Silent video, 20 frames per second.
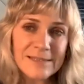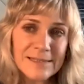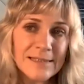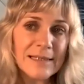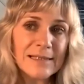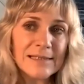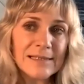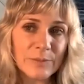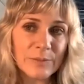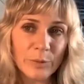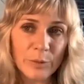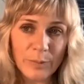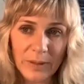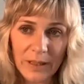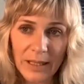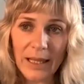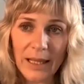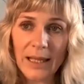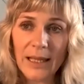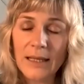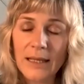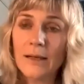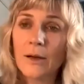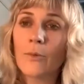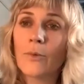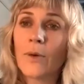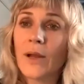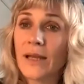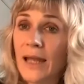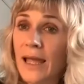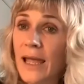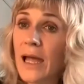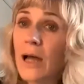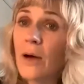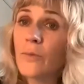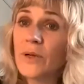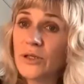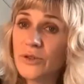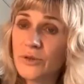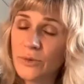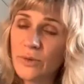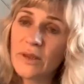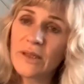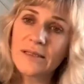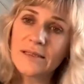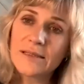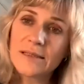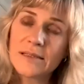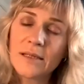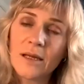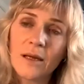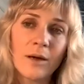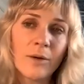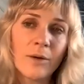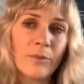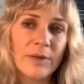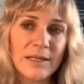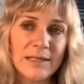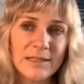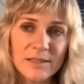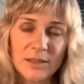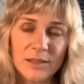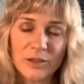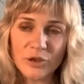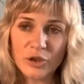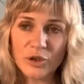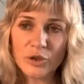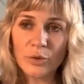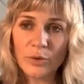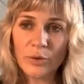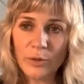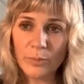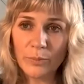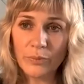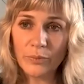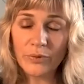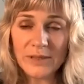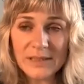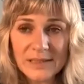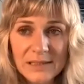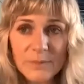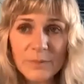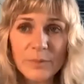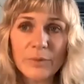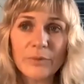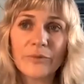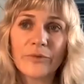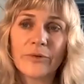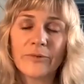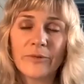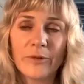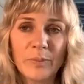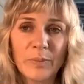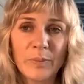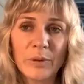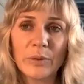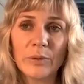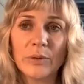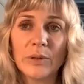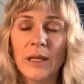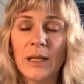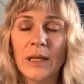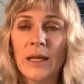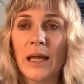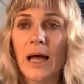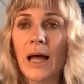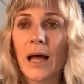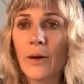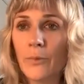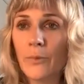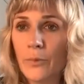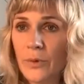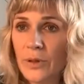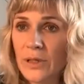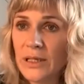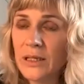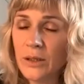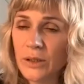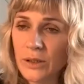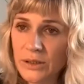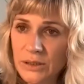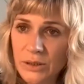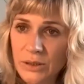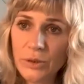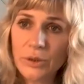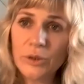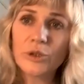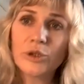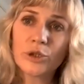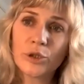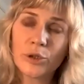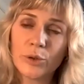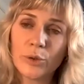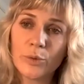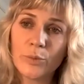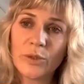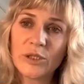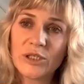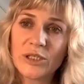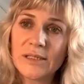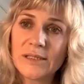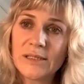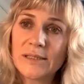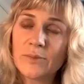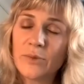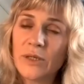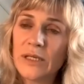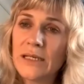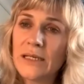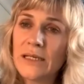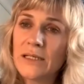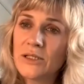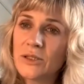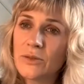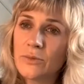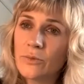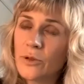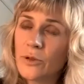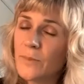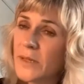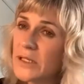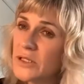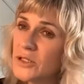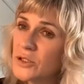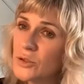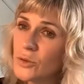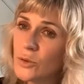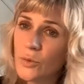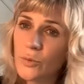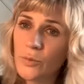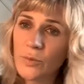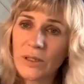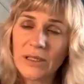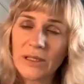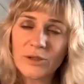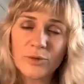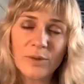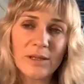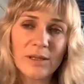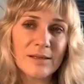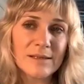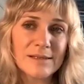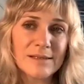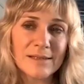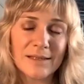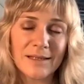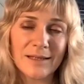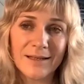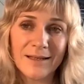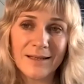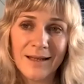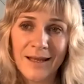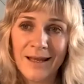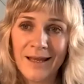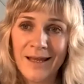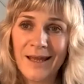a sensible plan around how we do this. We need to ensure the principles of the bill are really adhered to, which is we need to make sure we are doing this in a